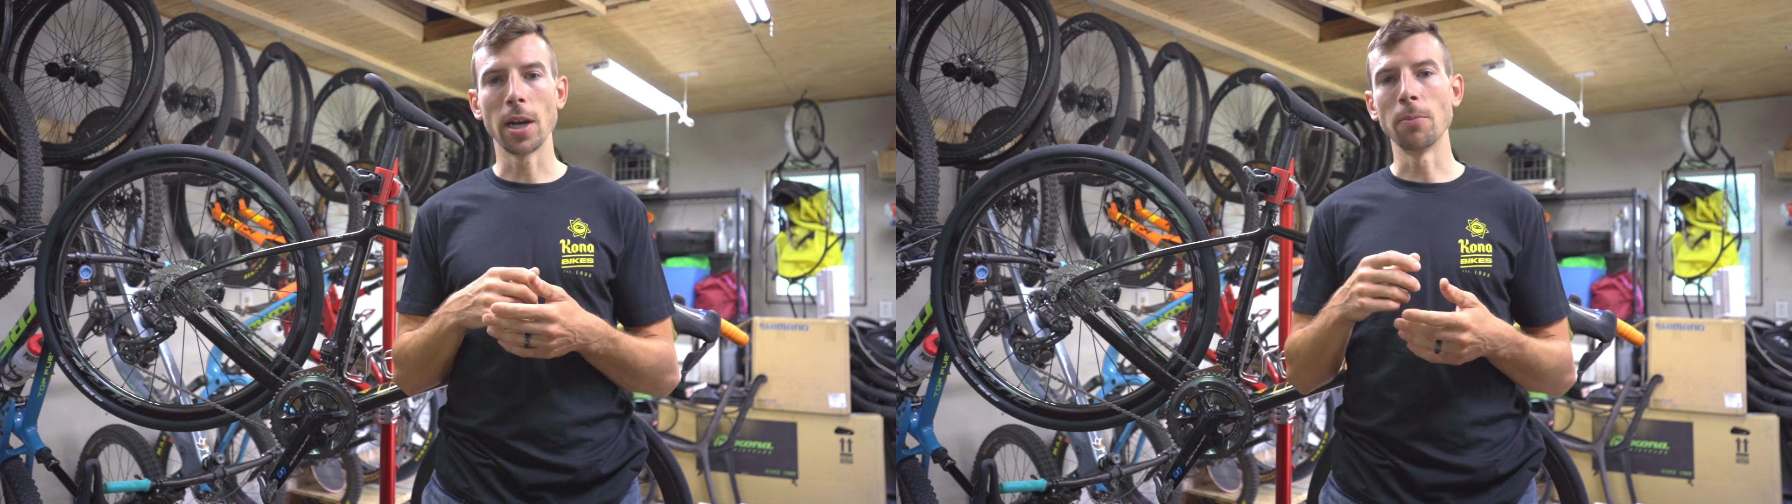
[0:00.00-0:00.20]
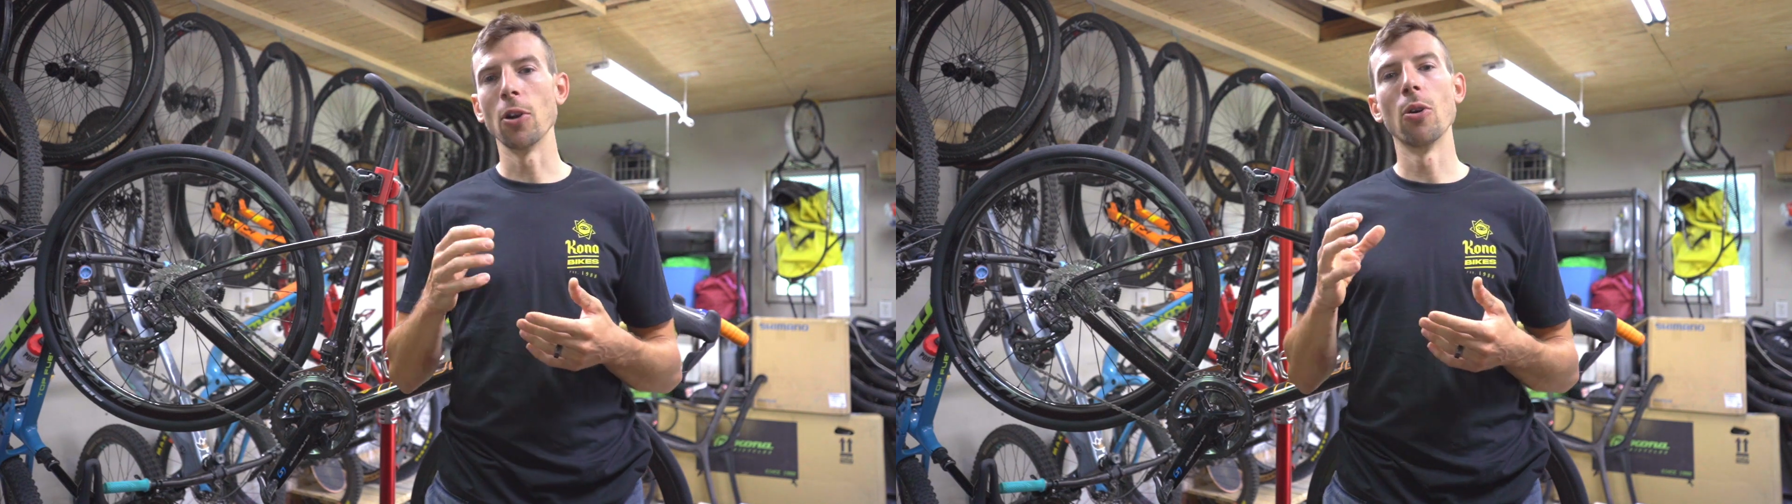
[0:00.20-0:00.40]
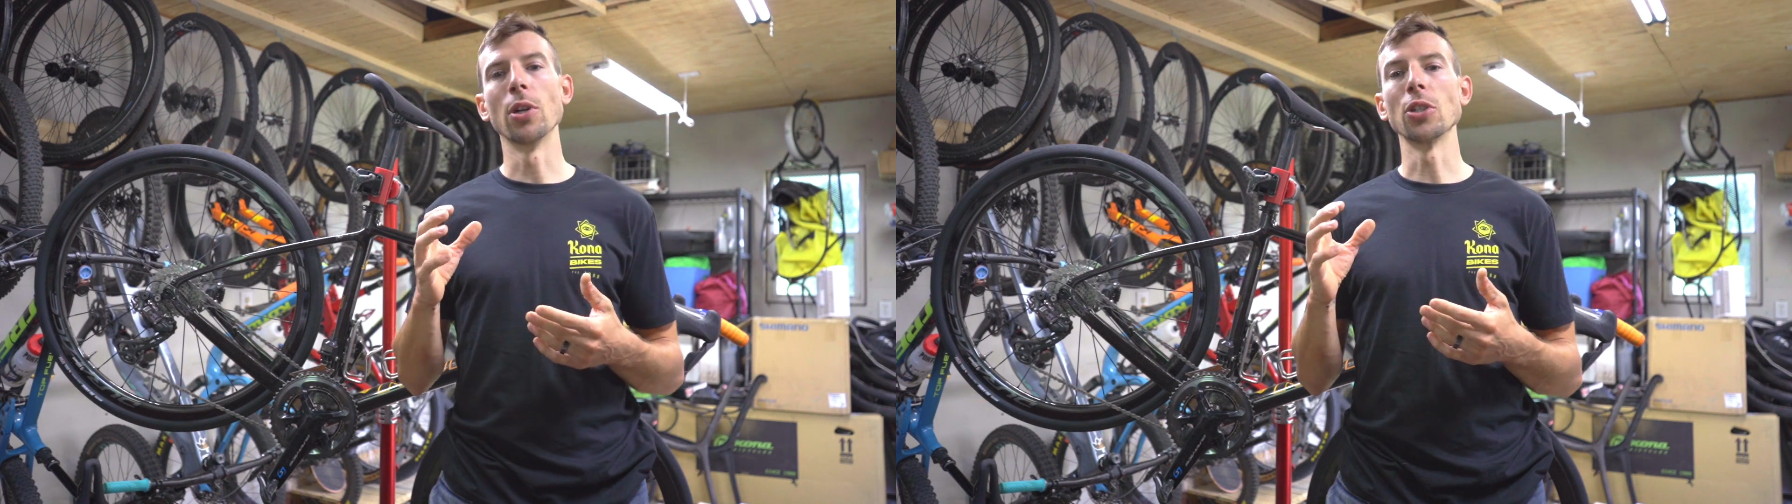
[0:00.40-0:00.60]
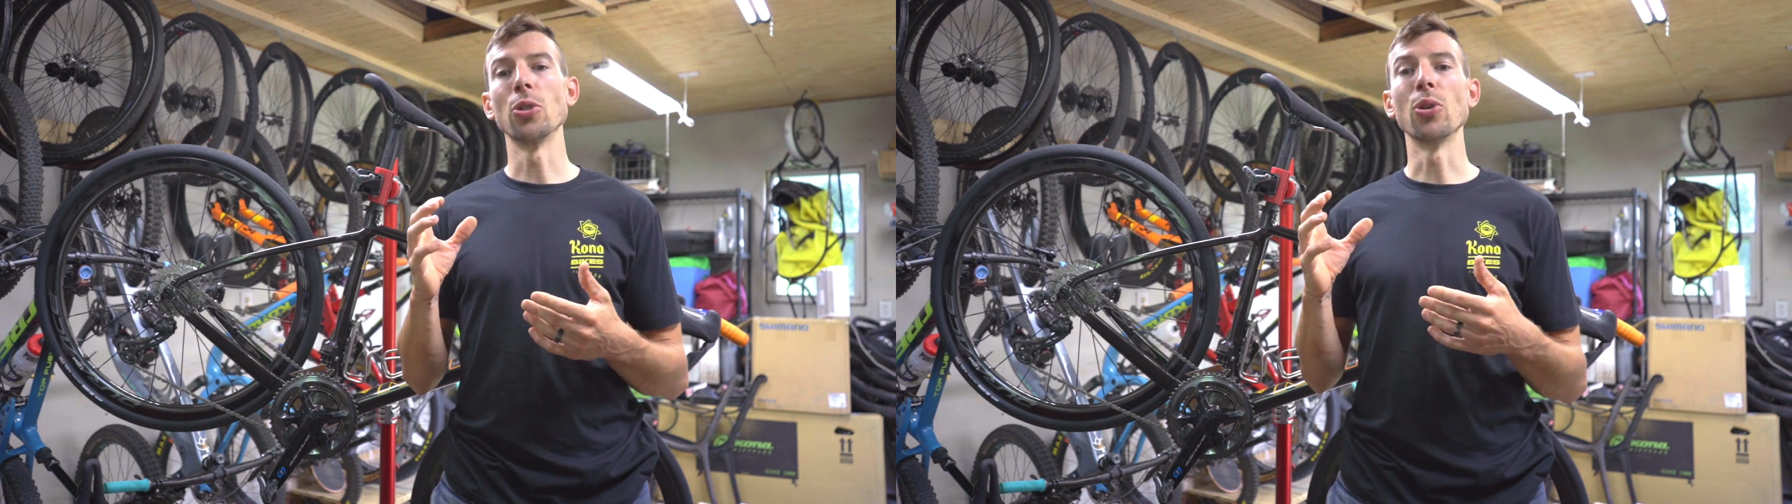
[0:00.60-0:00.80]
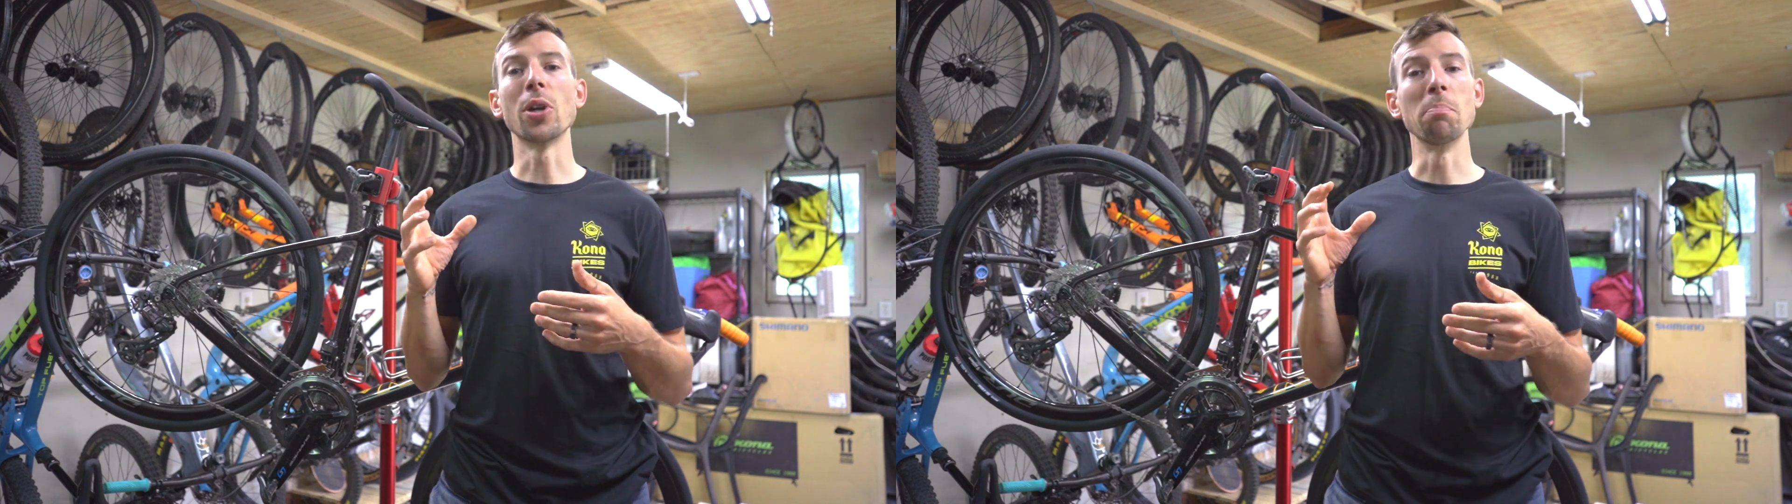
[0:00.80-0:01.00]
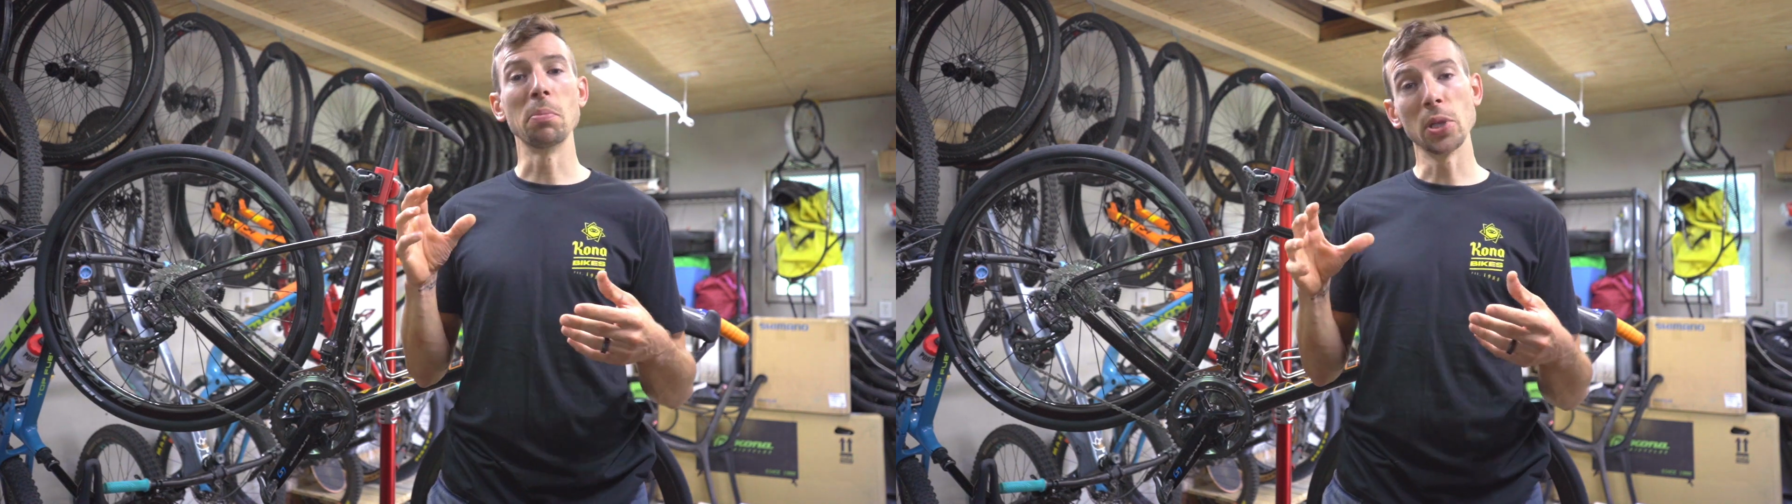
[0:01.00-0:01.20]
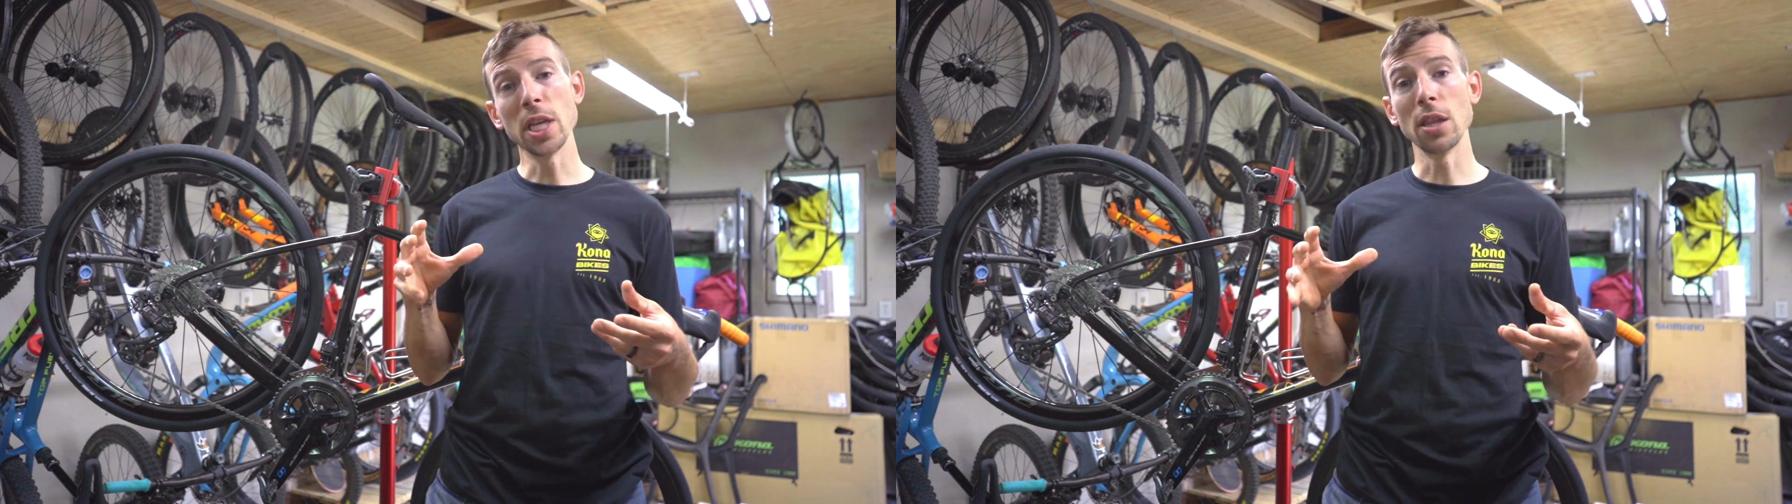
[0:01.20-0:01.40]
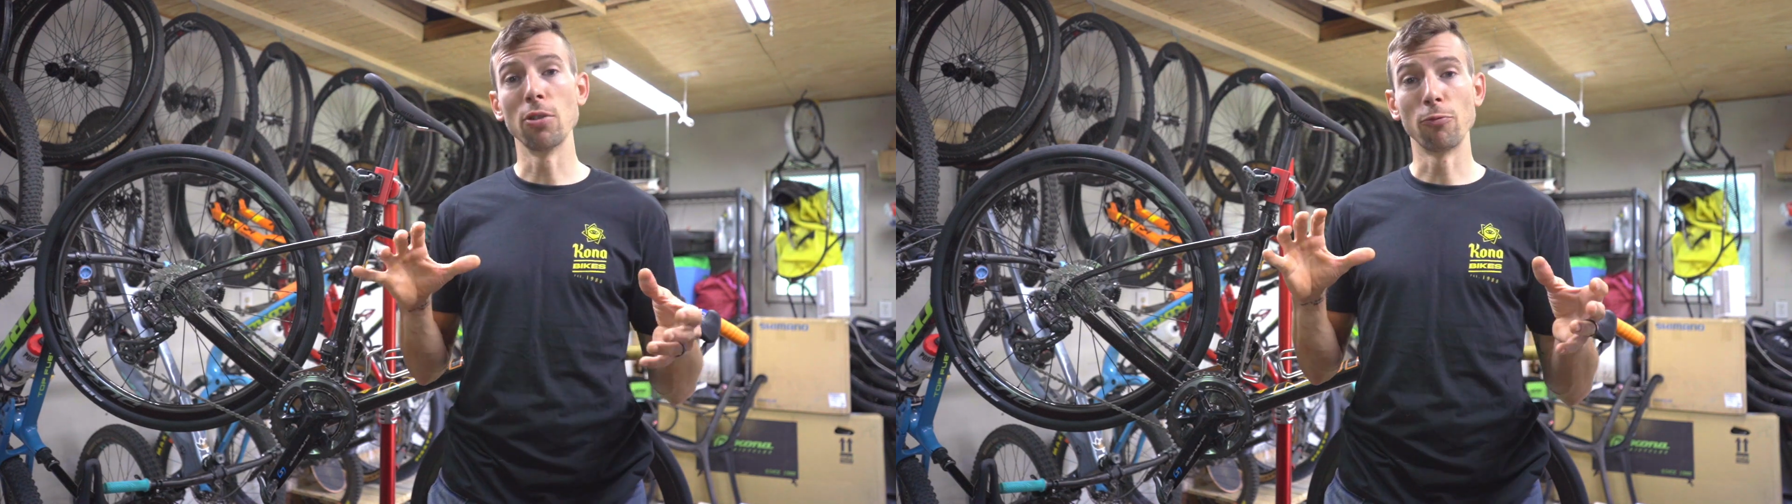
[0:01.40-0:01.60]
I'm going to complete the